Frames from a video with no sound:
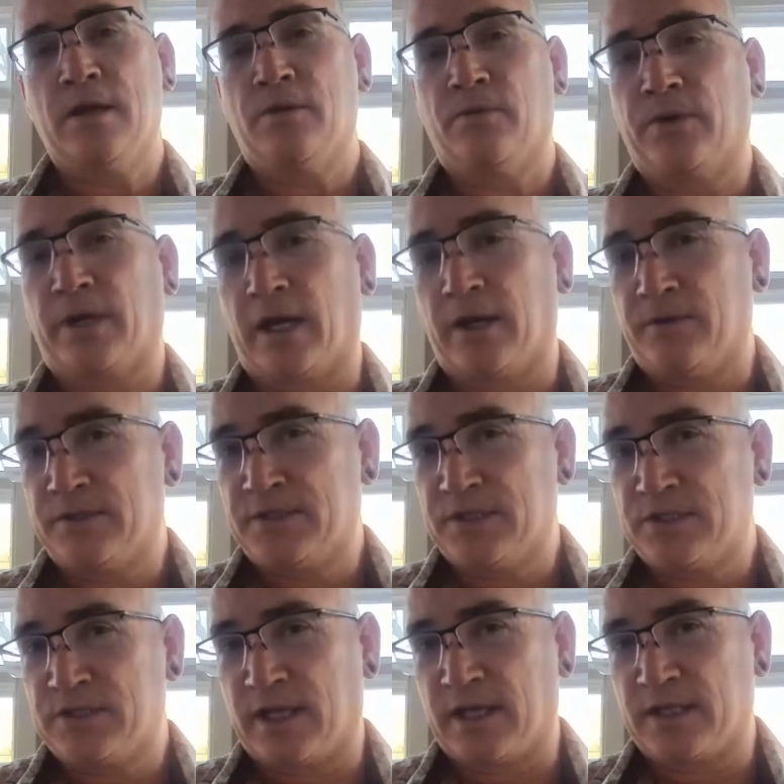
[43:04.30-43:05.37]
what I would
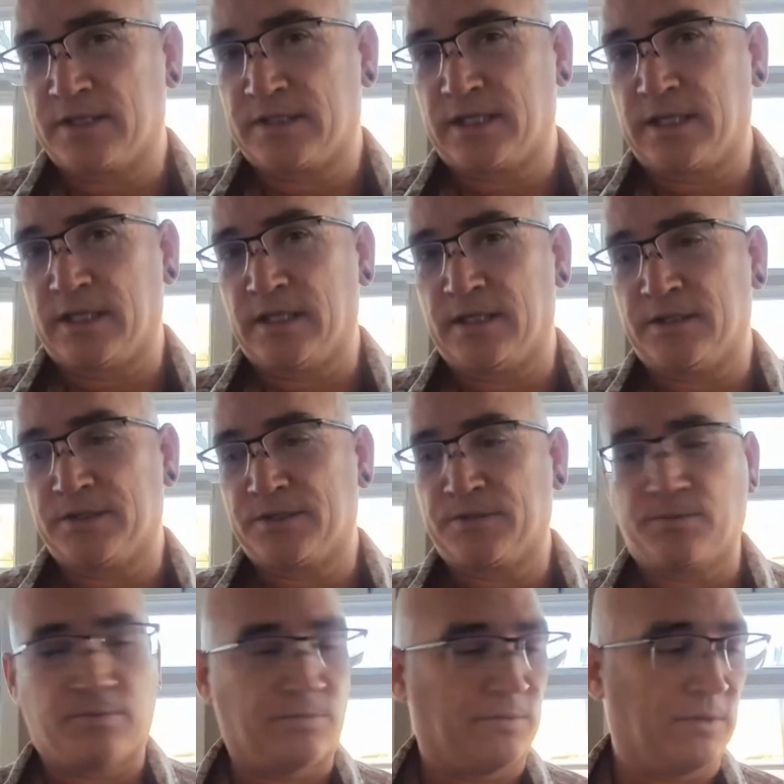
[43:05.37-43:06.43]
suggest
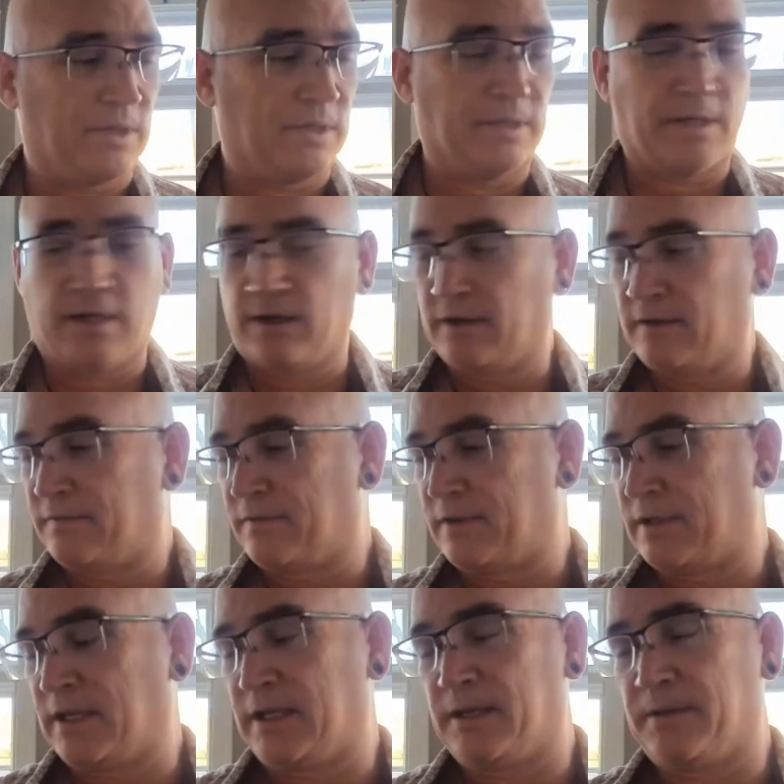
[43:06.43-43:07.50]
is one of
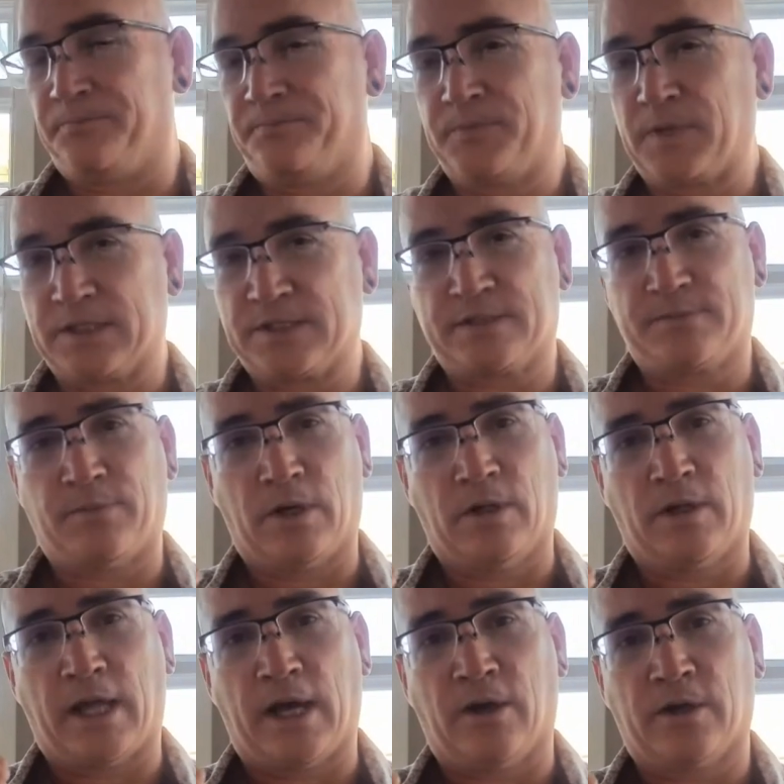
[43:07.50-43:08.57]
the
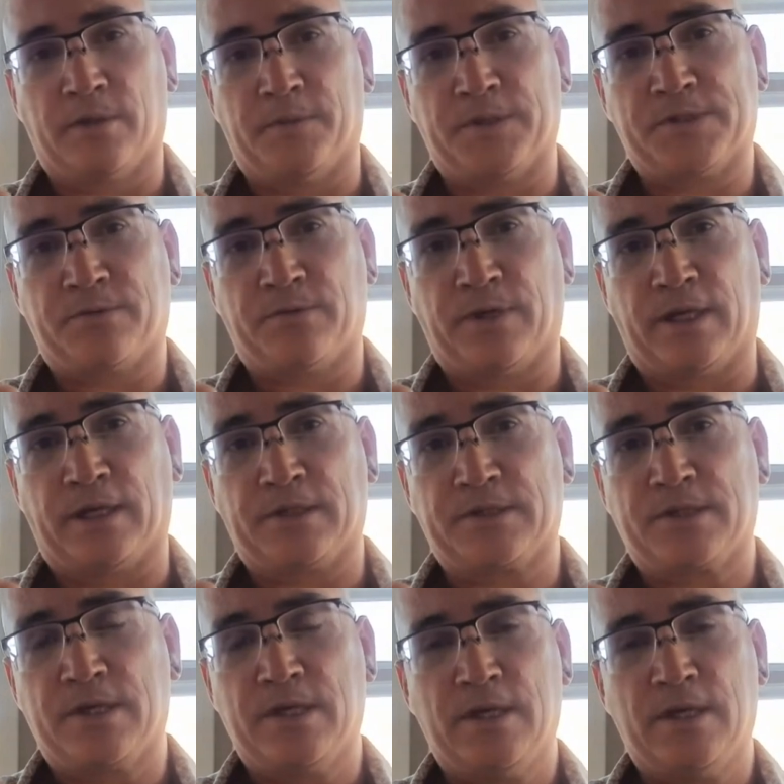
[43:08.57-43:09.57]
small alchemist rings.